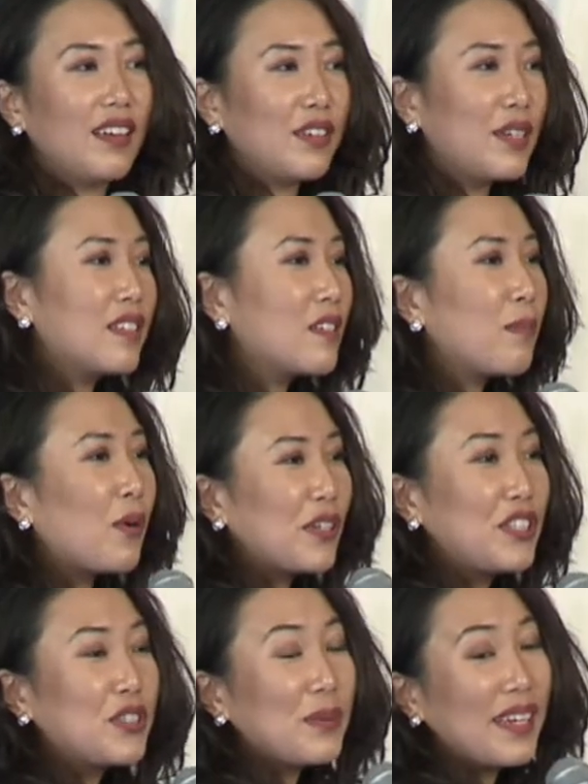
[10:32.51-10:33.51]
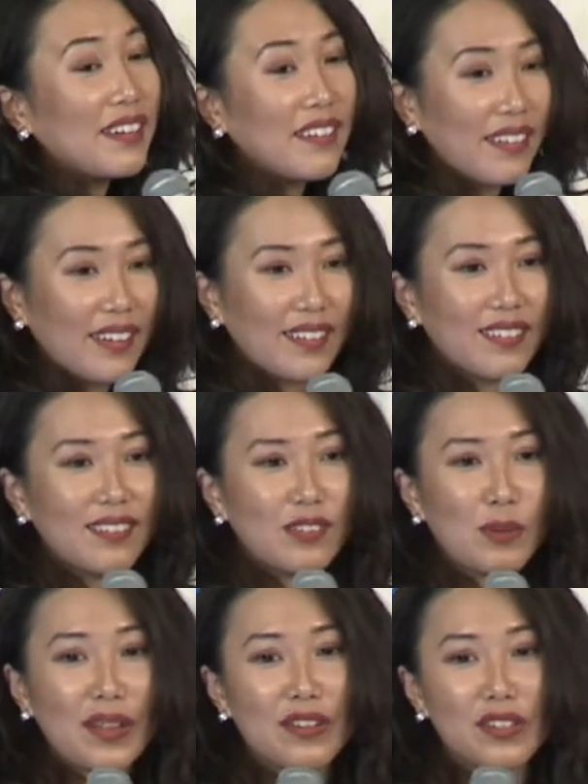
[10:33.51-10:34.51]
you need support to do anything,
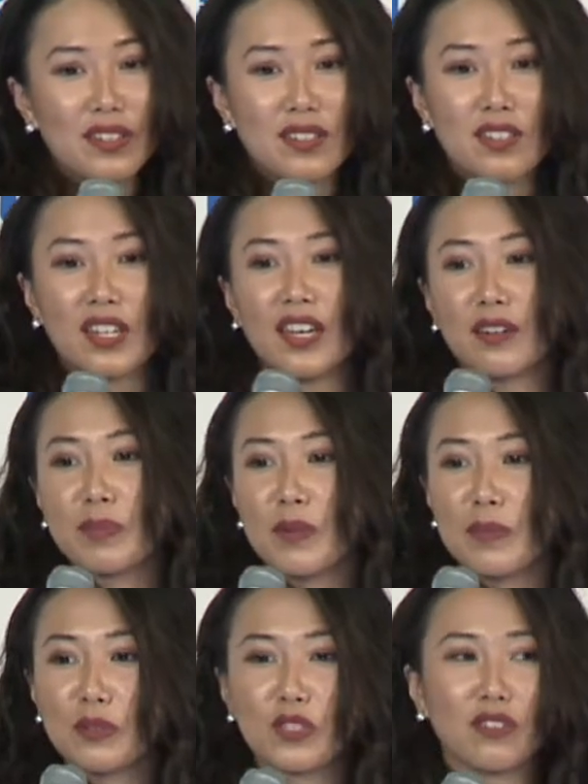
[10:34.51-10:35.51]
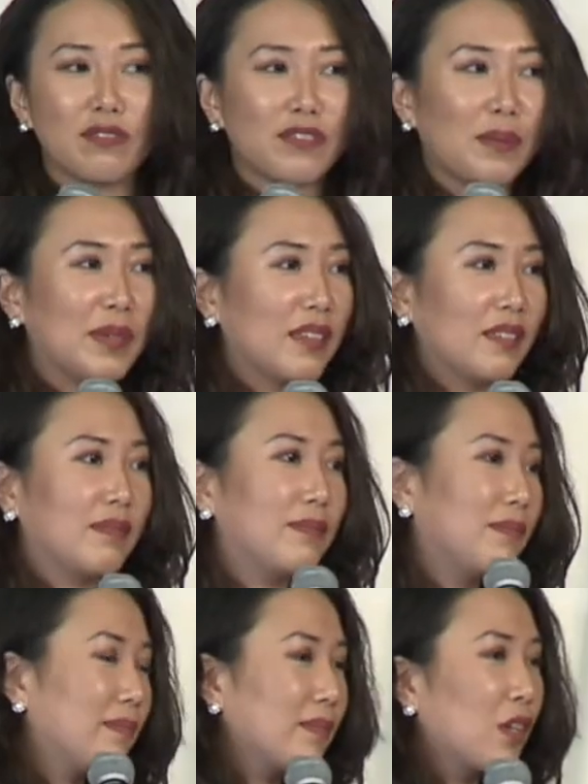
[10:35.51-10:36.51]
whether it's to get a promotion from a
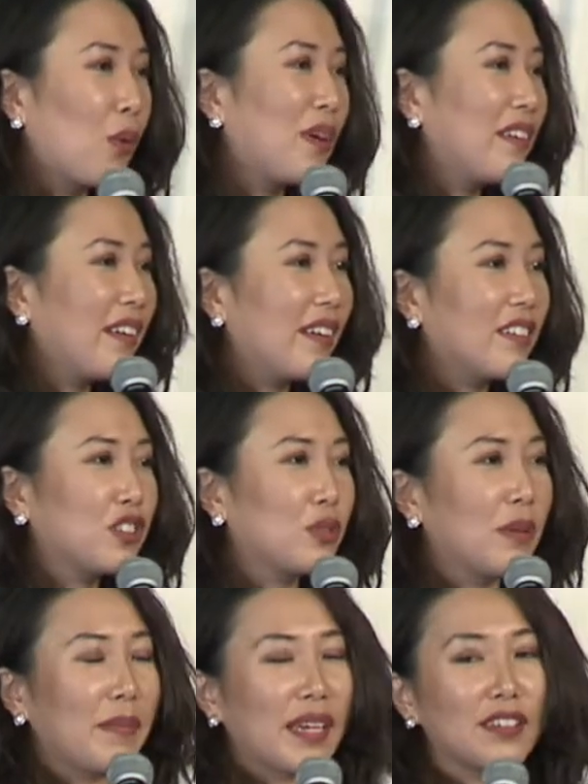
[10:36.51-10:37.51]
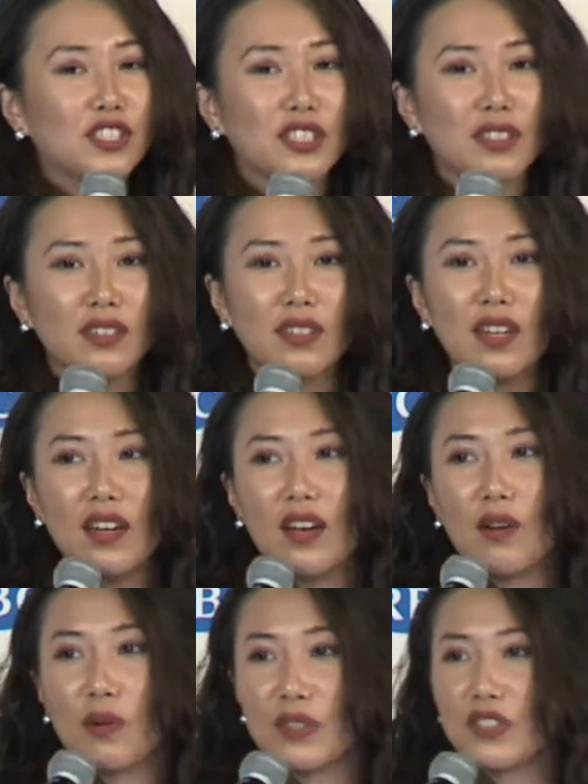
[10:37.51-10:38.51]
coordinator to a manager
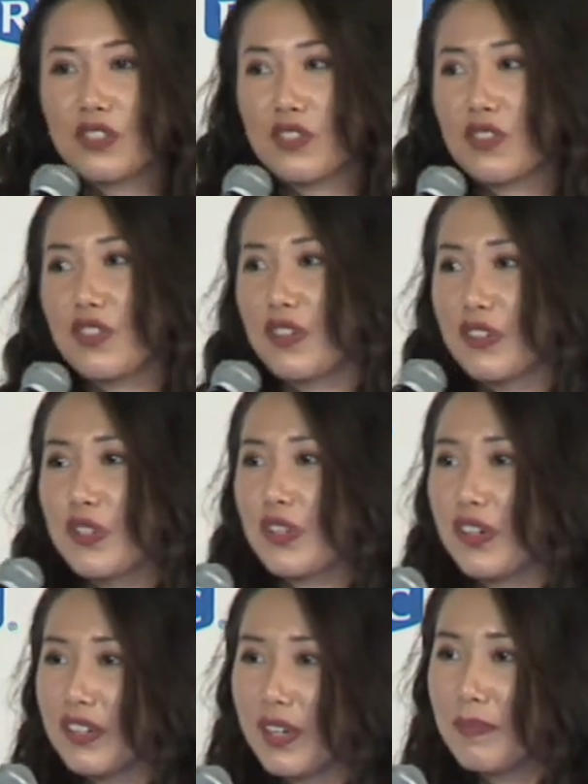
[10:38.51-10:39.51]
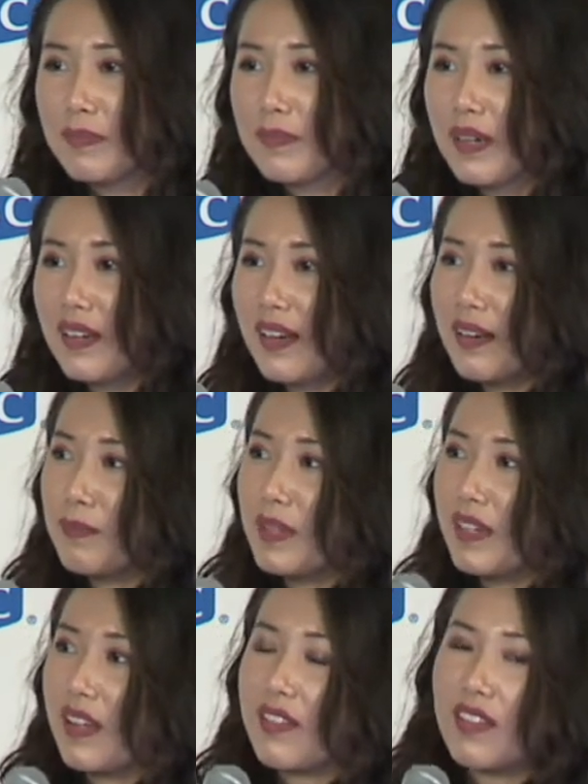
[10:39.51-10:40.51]
or to just start a startup.
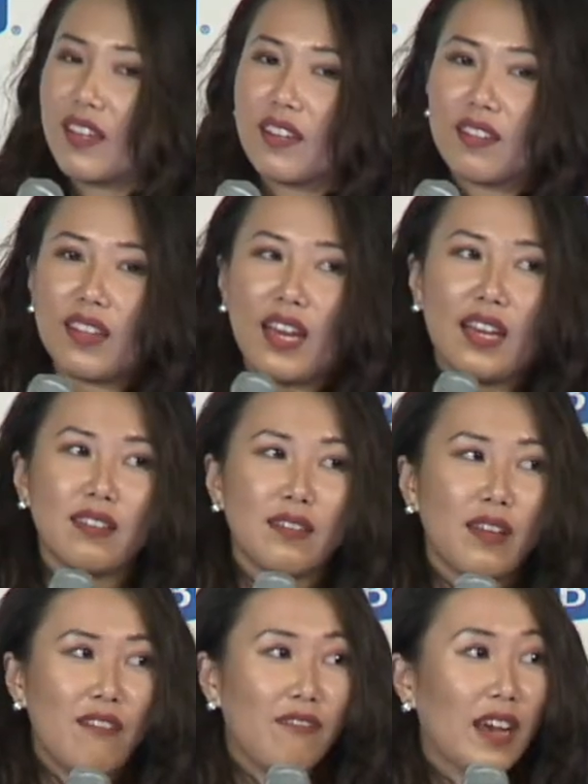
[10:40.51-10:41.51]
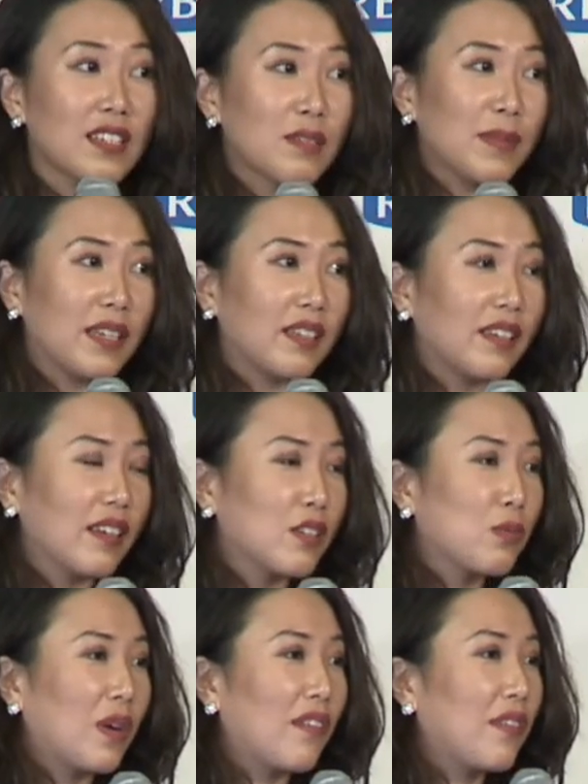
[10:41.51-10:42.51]
And I think that investment
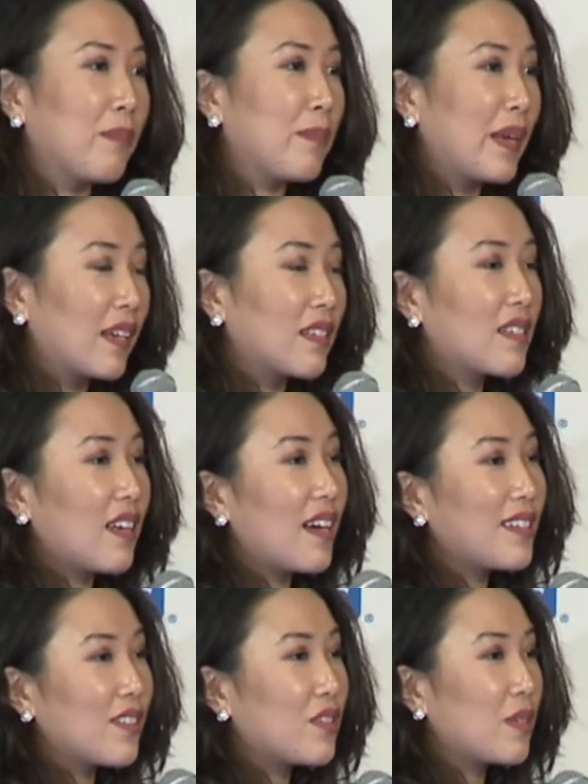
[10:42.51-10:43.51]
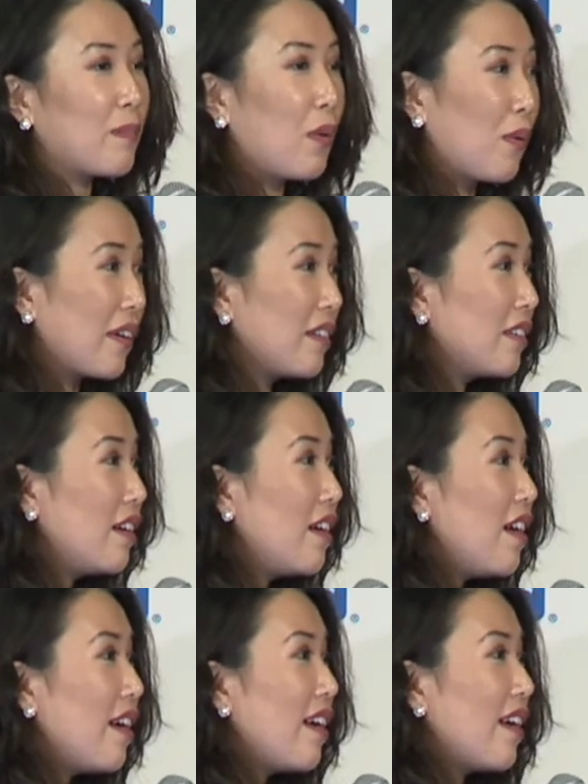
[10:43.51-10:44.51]
is one of the biggest signs of support
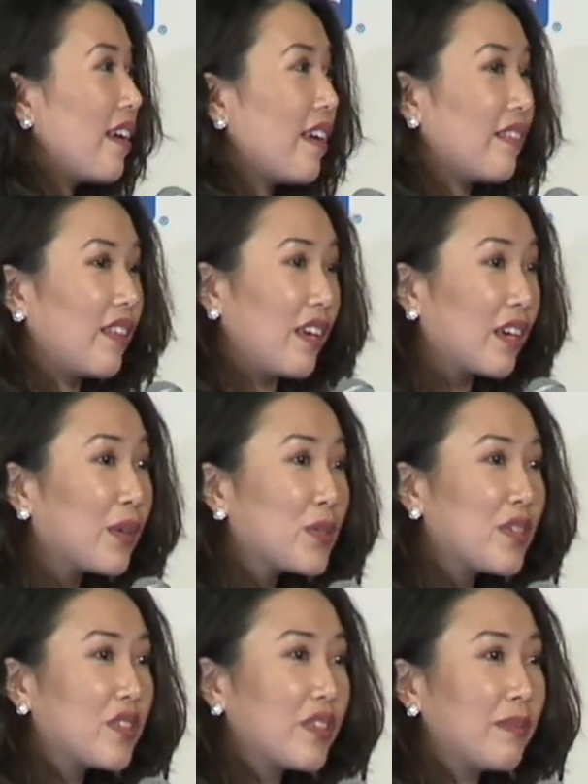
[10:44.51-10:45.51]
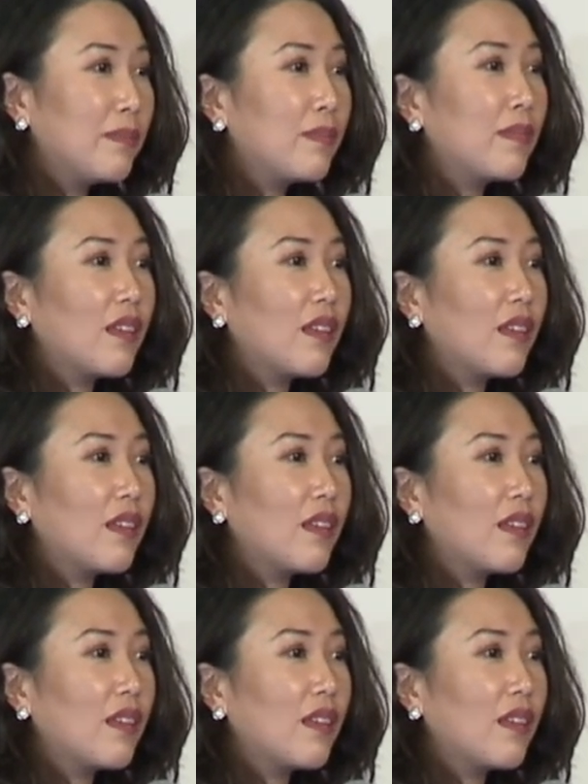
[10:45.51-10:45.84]
in the ecosystem.